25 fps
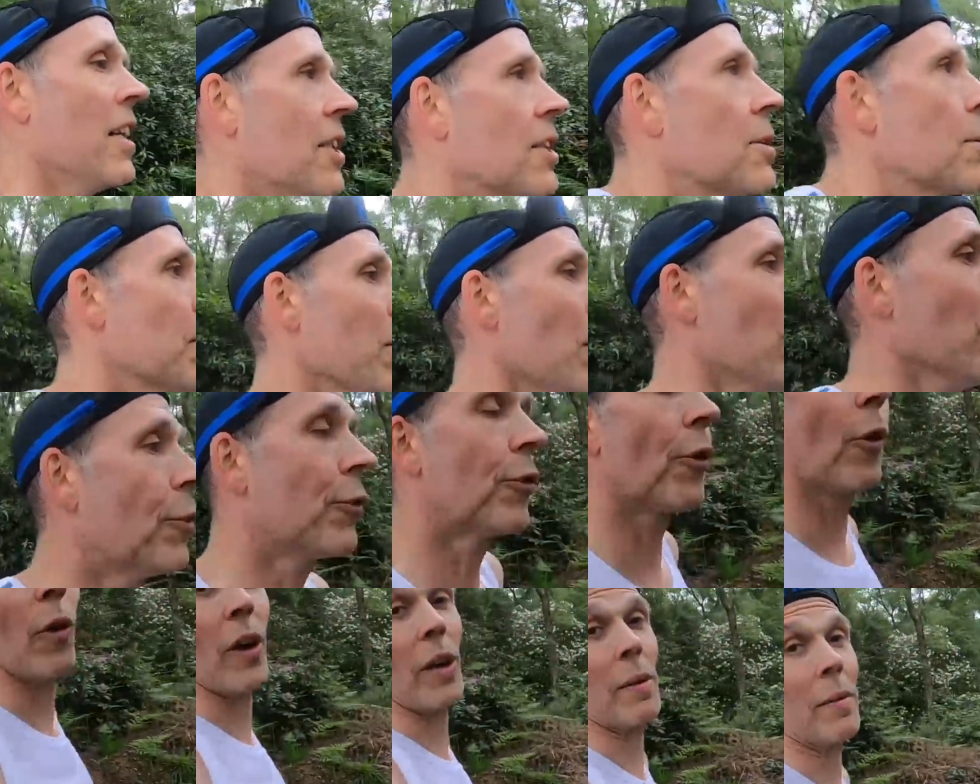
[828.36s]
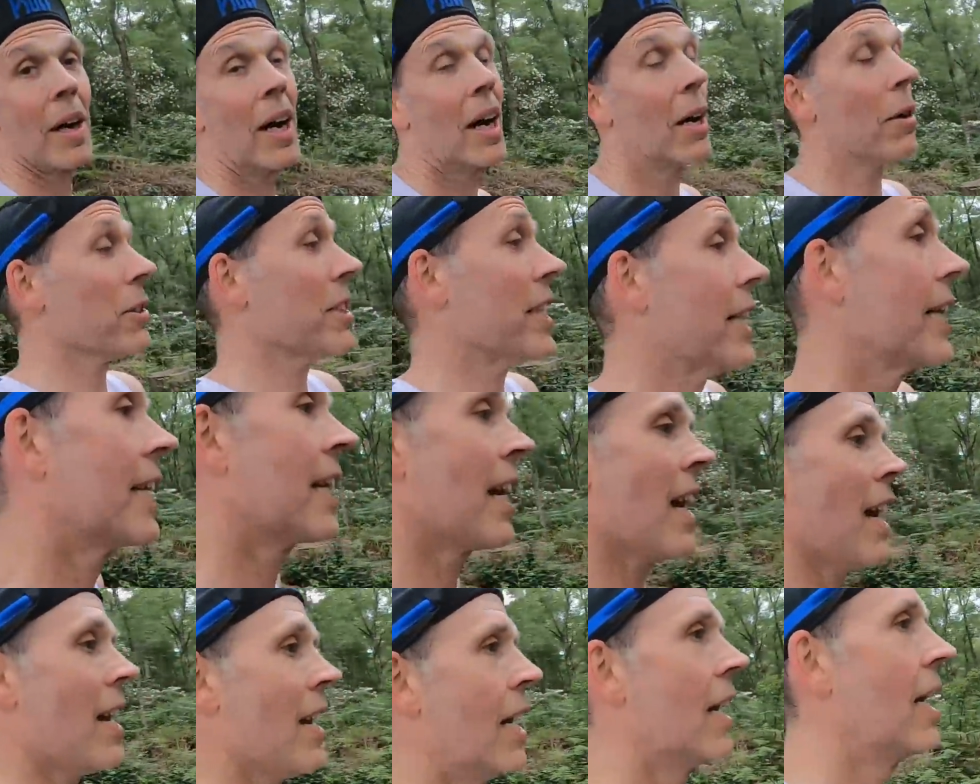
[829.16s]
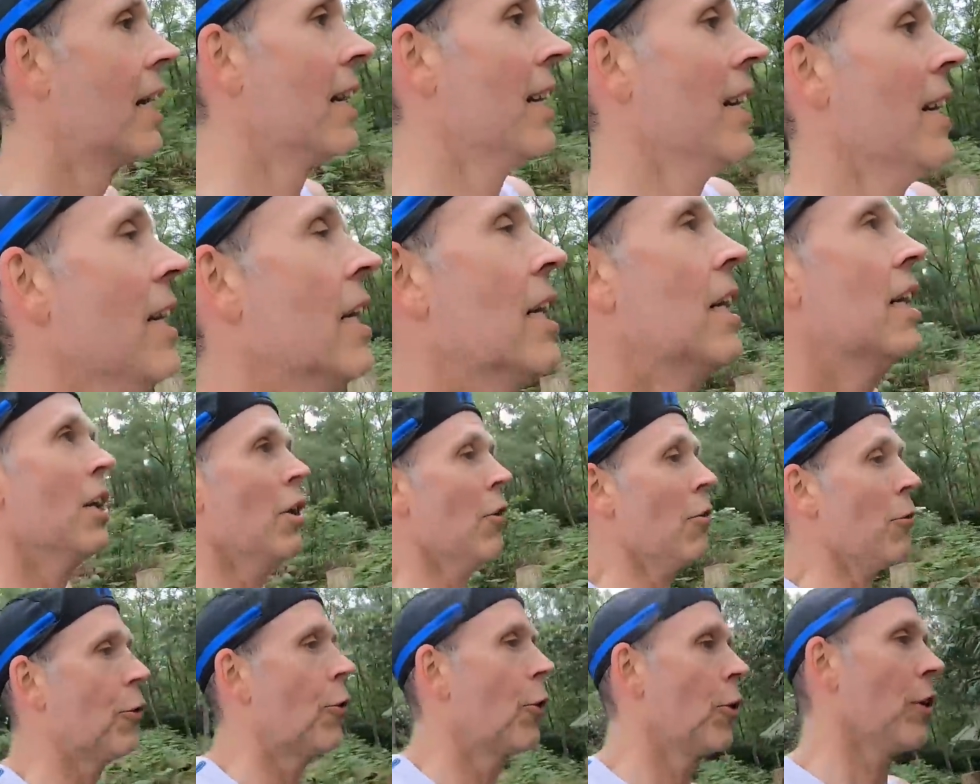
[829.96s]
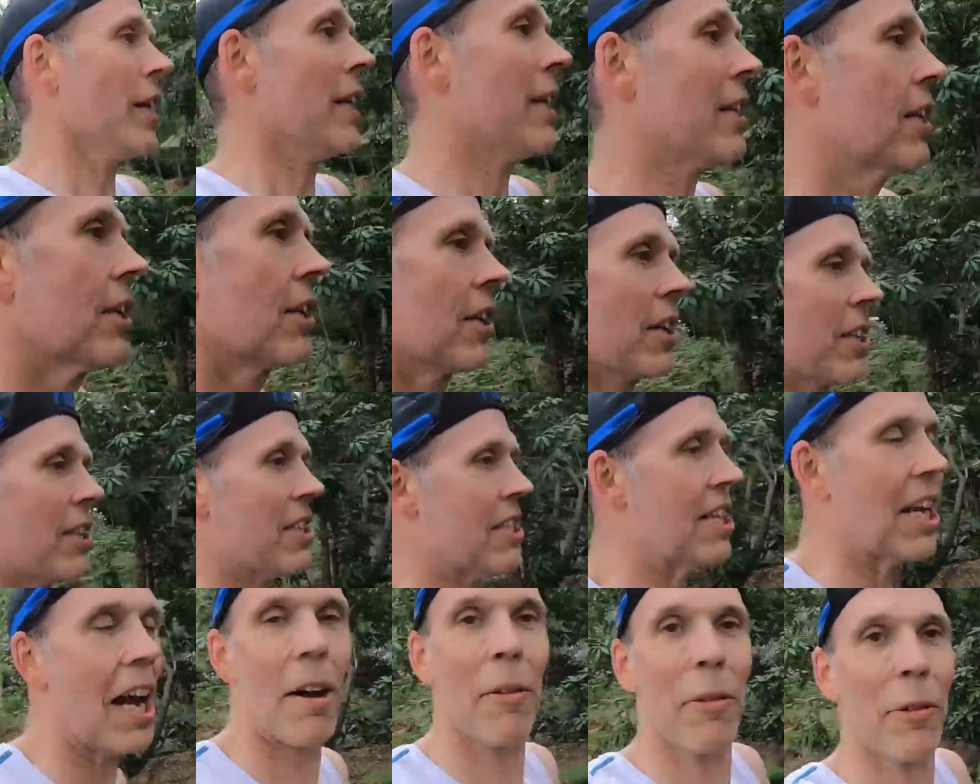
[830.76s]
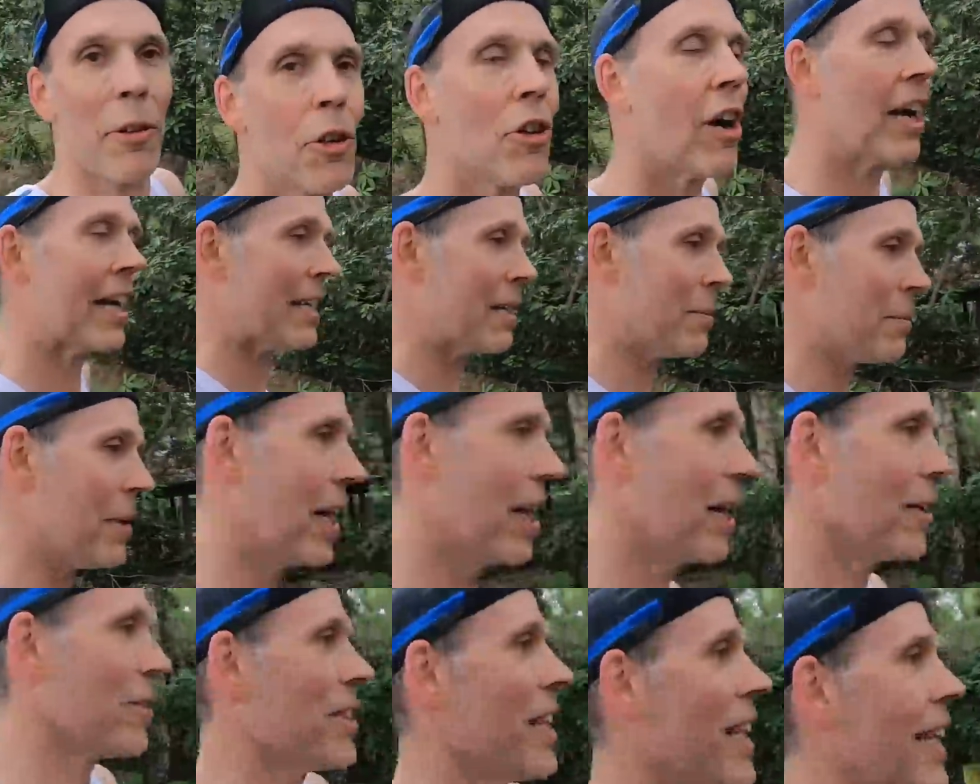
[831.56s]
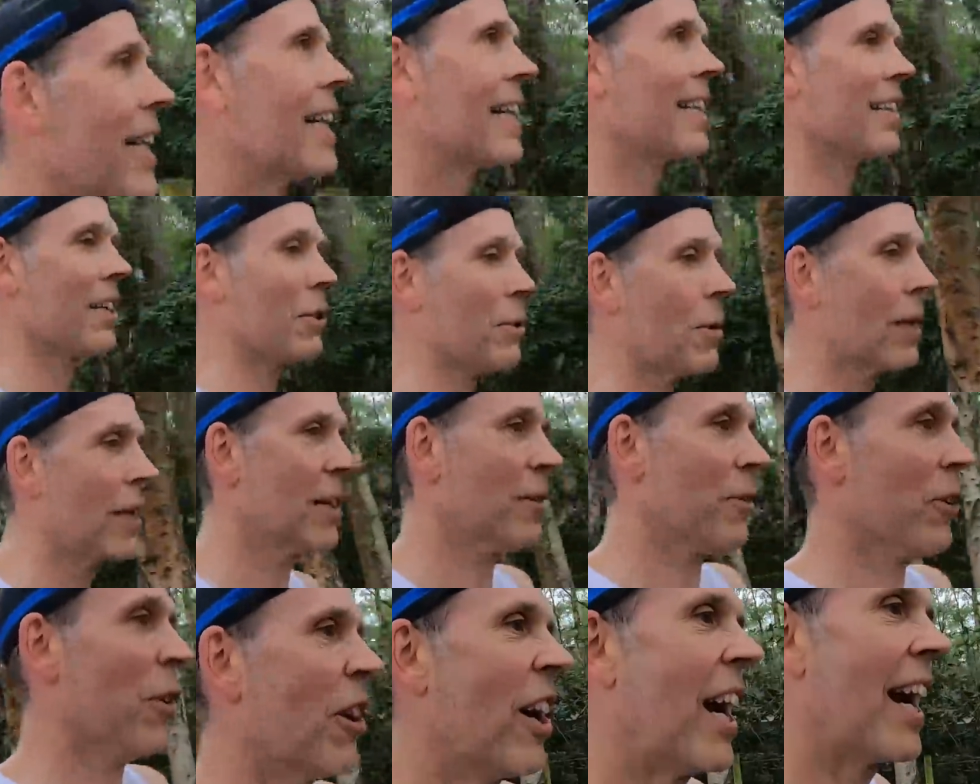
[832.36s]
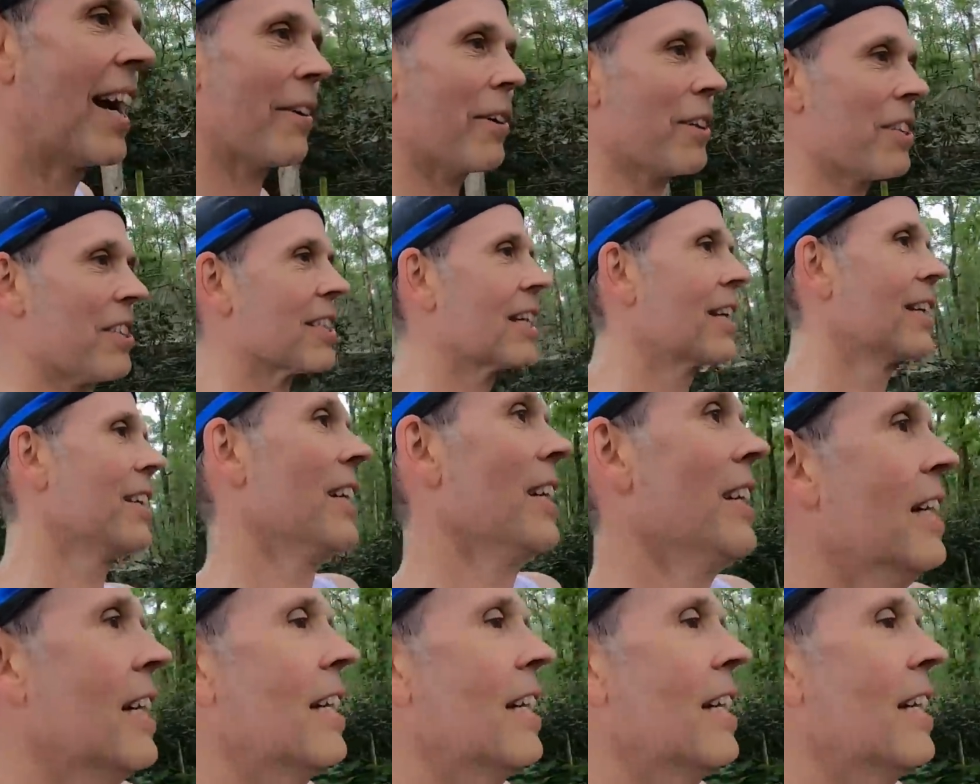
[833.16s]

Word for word: So we've got 40 miles in, 40 good, tough training miles in the 24 hours. So